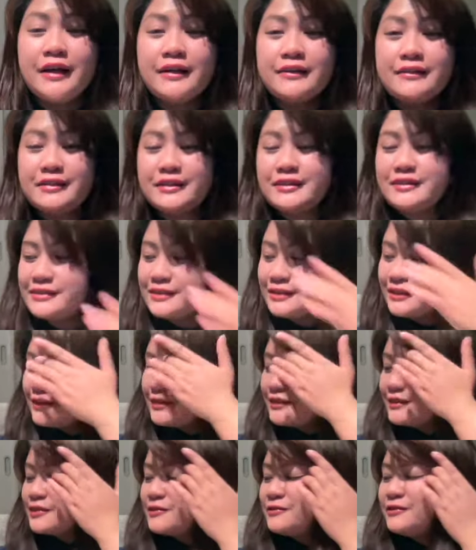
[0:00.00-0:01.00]
there's
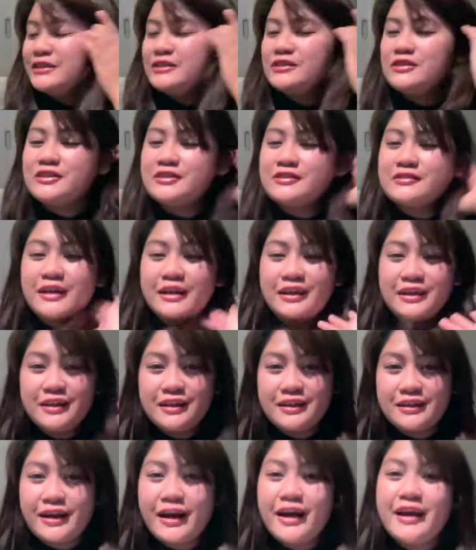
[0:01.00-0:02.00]
another question right
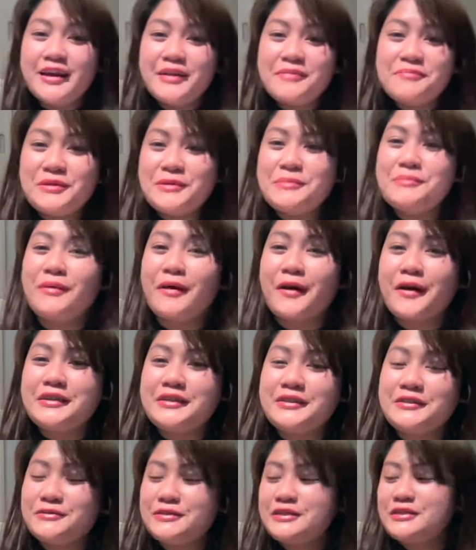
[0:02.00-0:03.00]
here. I am
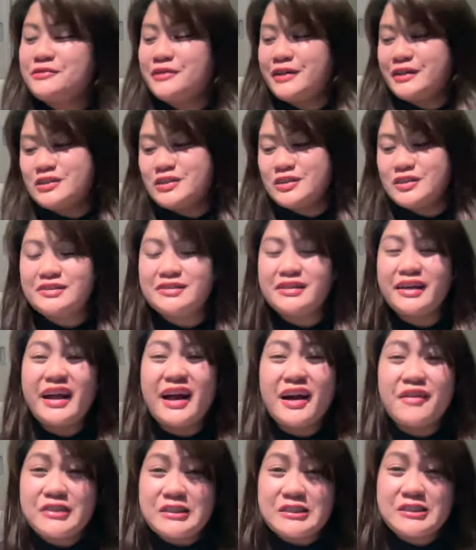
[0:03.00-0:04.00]
bombarded with questions. I
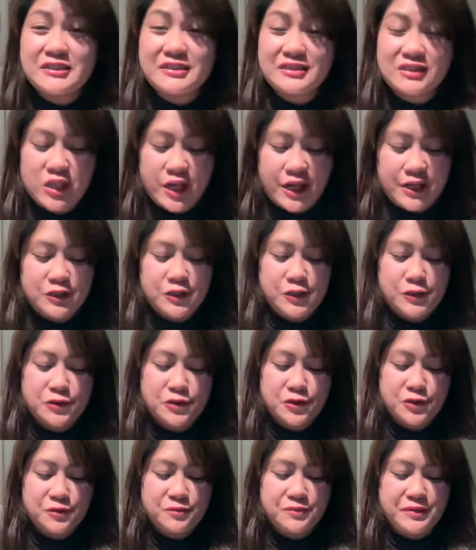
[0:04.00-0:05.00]
haven't checked
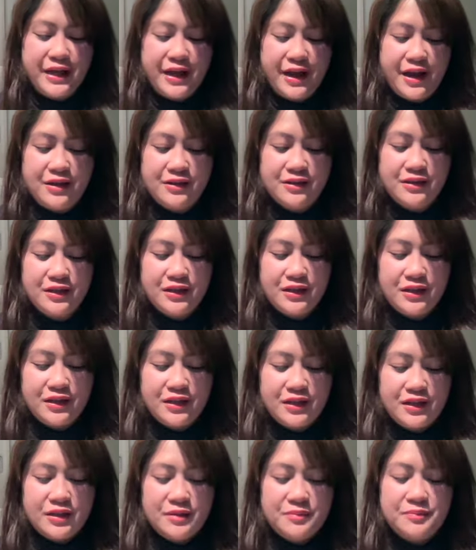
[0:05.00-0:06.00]
YouTube yet,
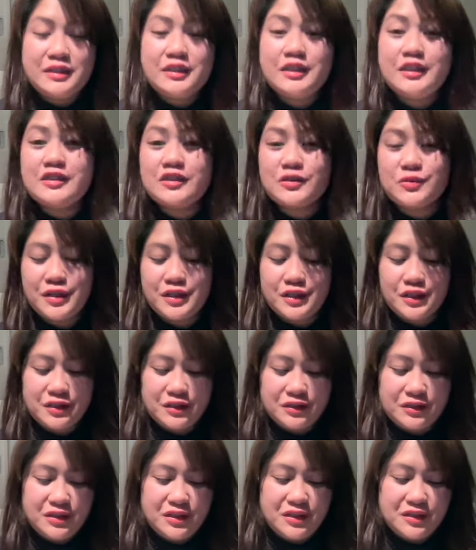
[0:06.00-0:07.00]
but
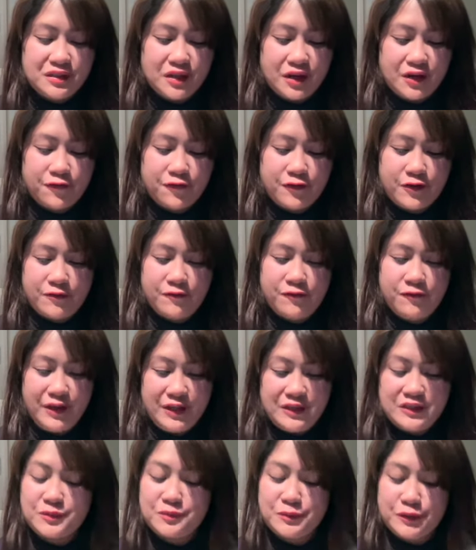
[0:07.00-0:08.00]
these are from
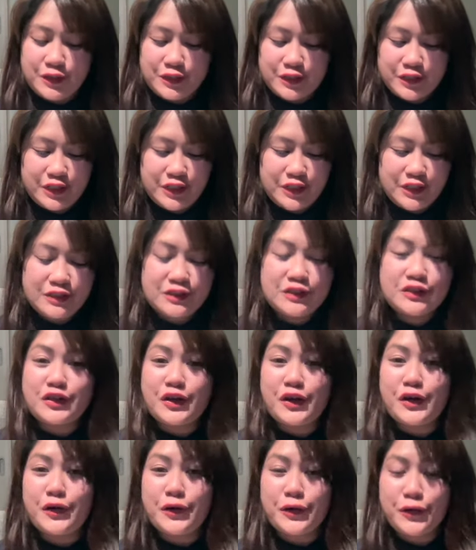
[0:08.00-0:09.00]
Facebook.
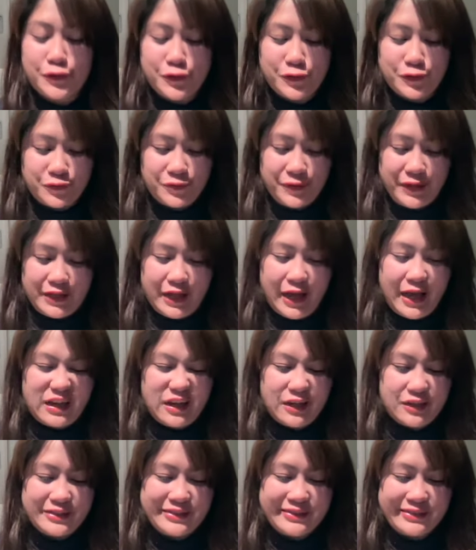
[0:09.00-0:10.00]
So, wait, I
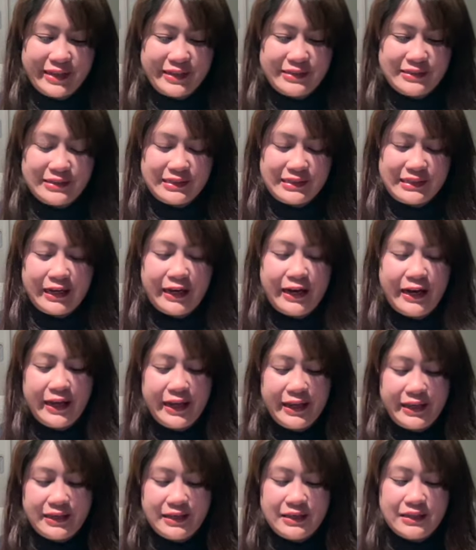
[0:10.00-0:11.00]
got to send the
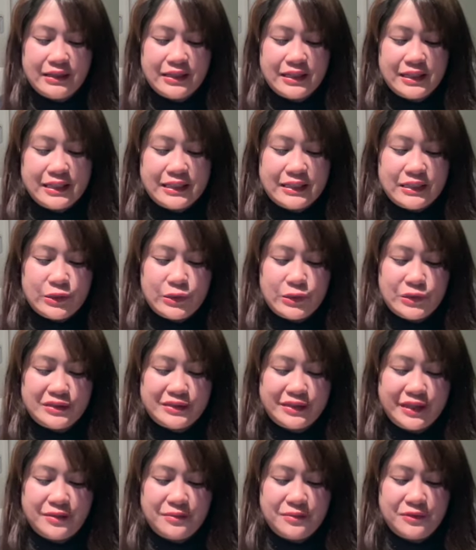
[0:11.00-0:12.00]
guy who
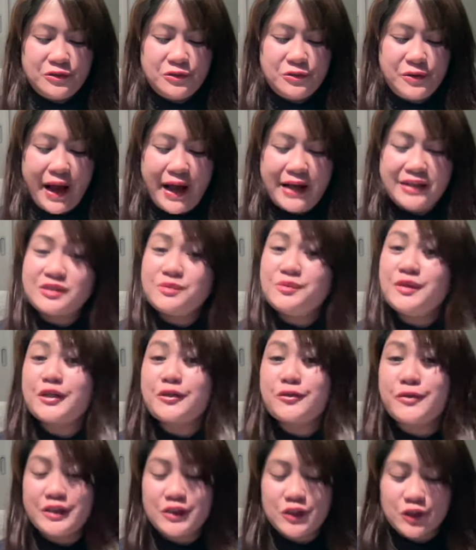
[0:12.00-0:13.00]
asked me a
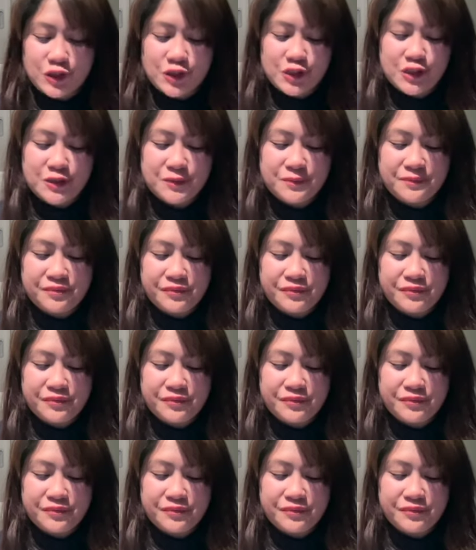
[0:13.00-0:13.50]
question,